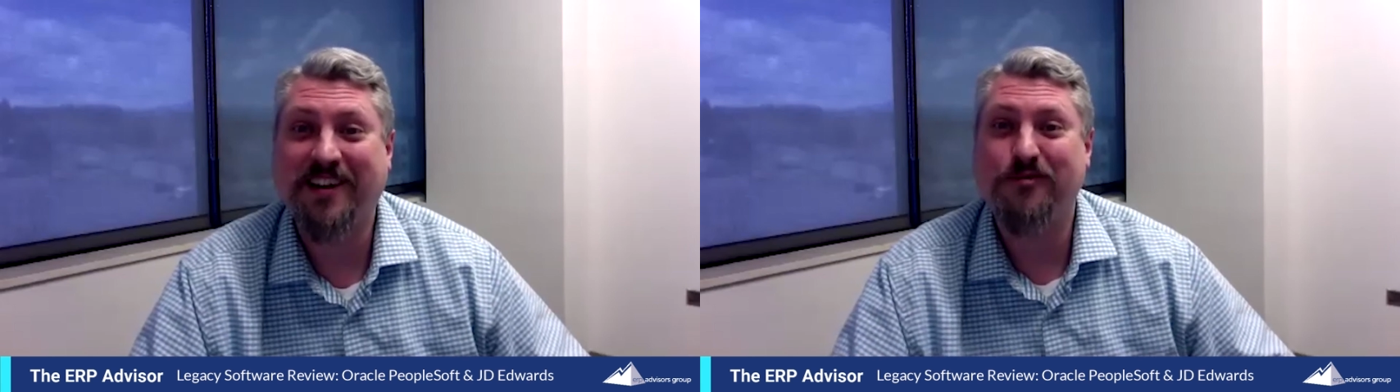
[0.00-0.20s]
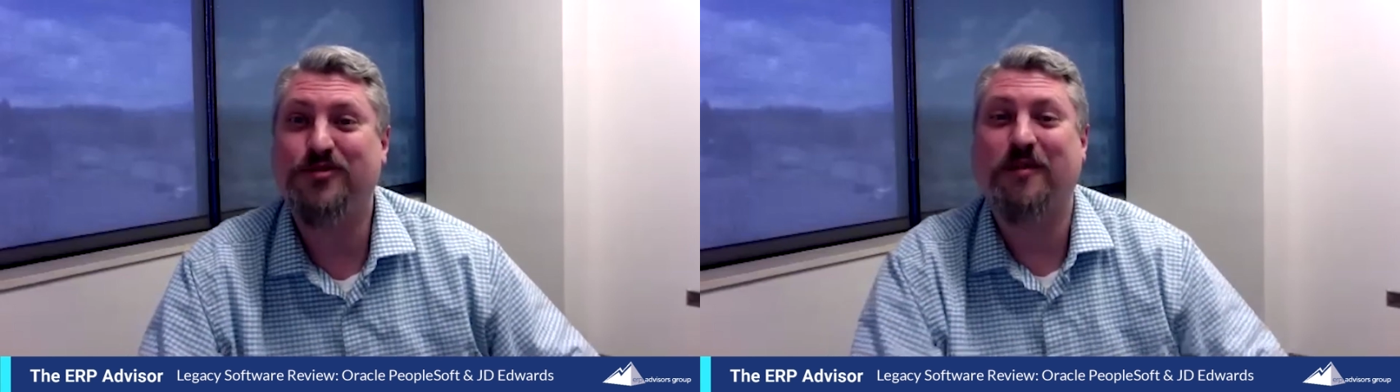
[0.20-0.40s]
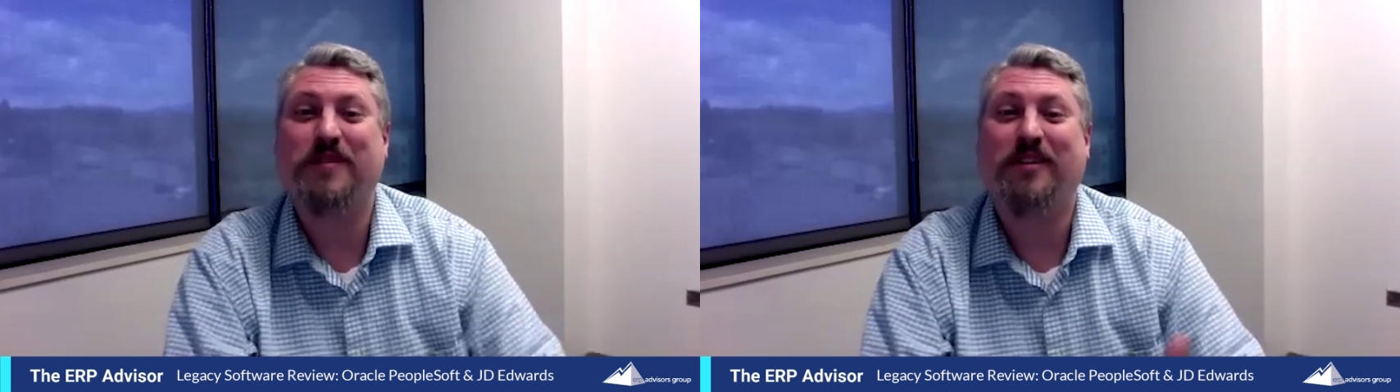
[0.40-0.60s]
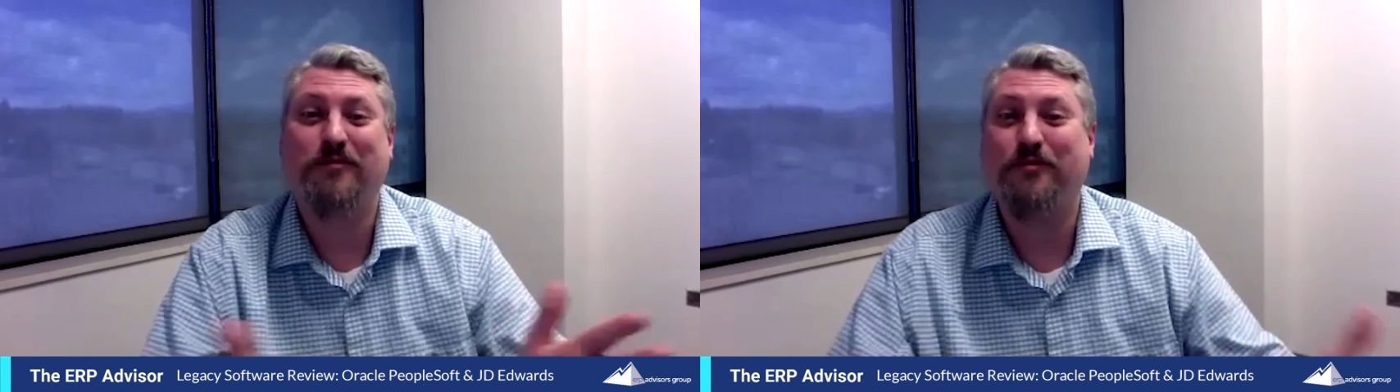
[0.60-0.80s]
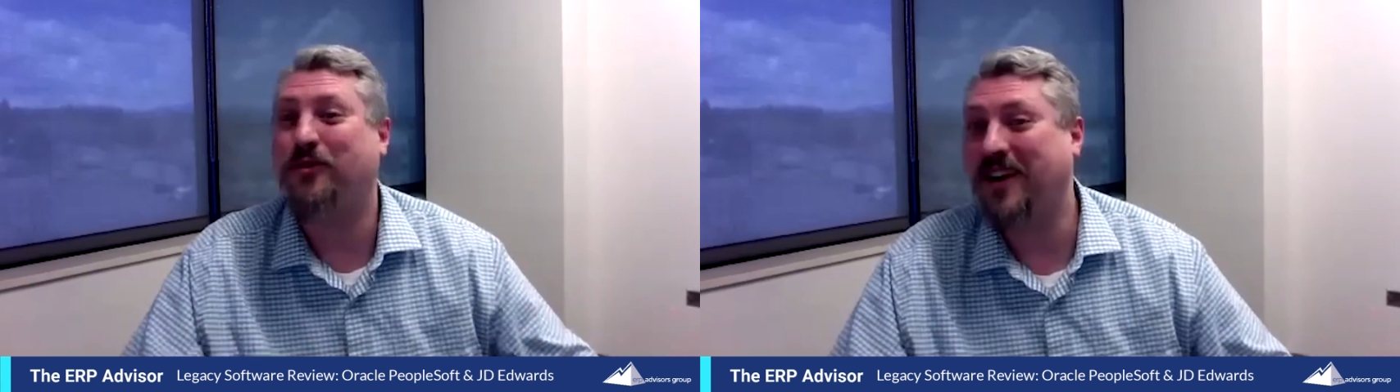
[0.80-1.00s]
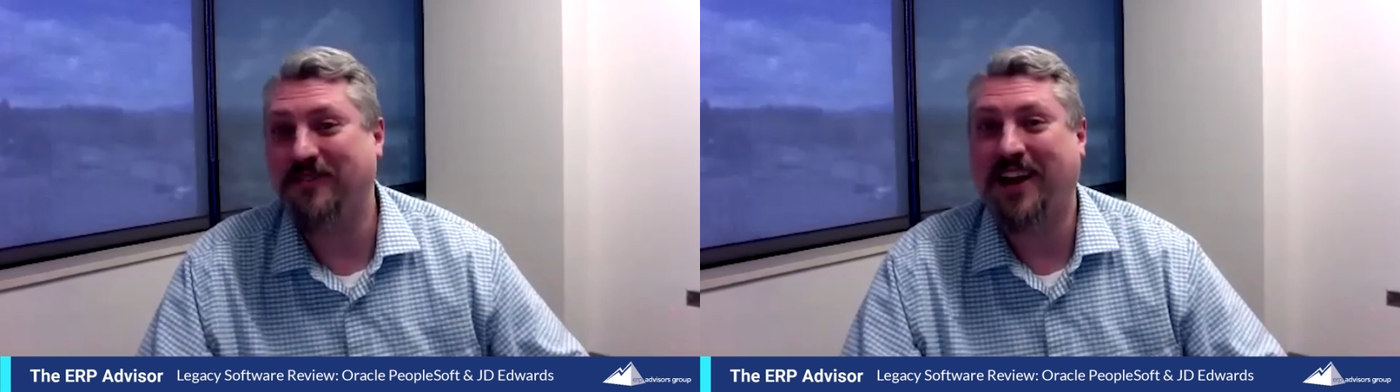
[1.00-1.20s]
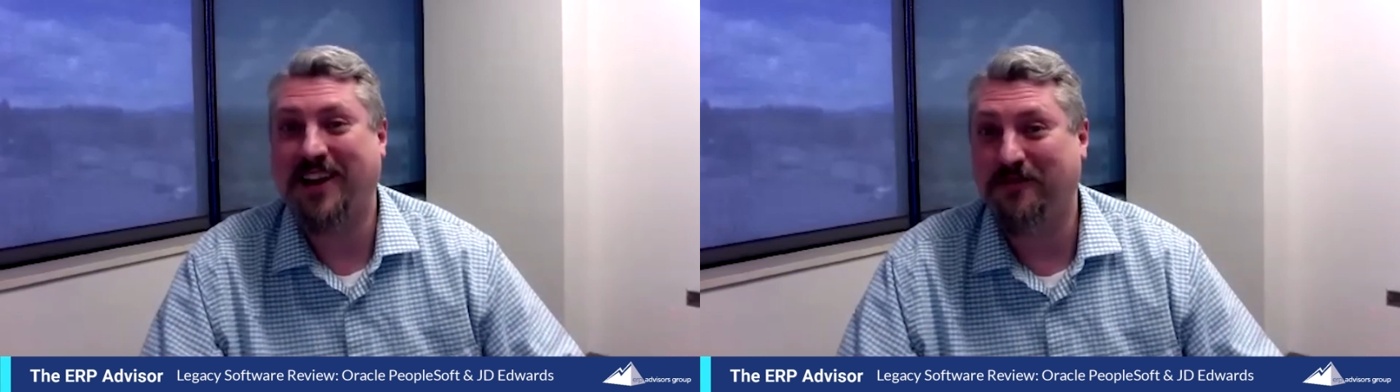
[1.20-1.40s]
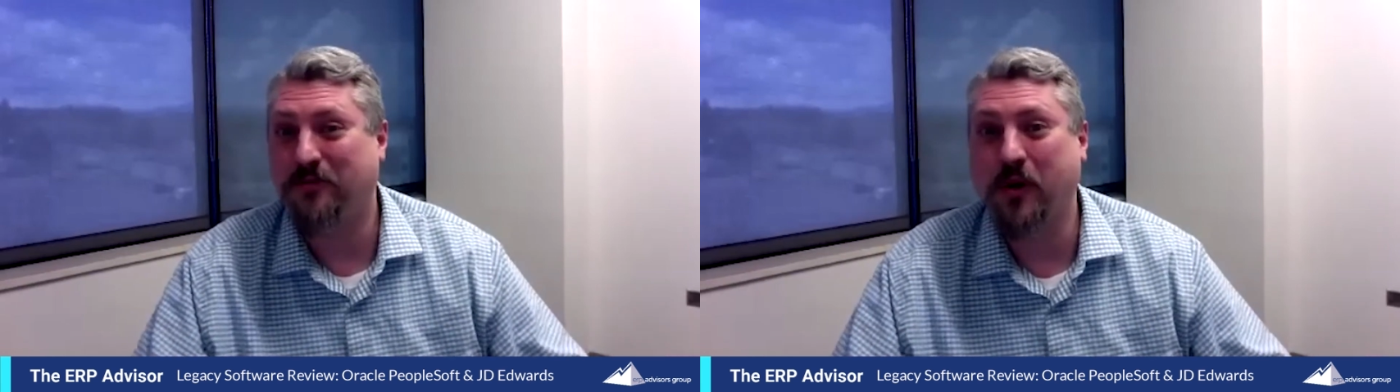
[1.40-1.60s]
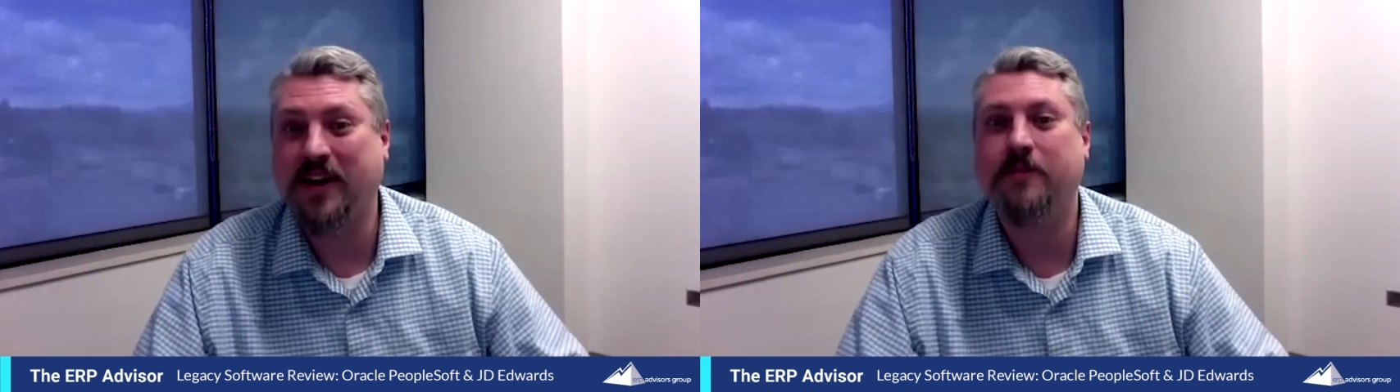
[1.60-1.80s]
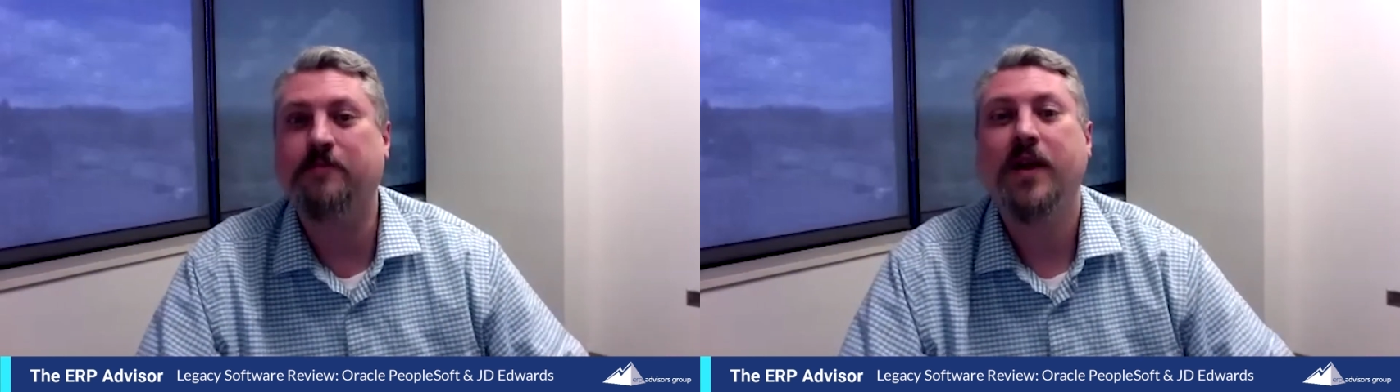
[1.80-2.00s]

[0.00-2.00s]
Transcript: give you something for free if they can avoid it.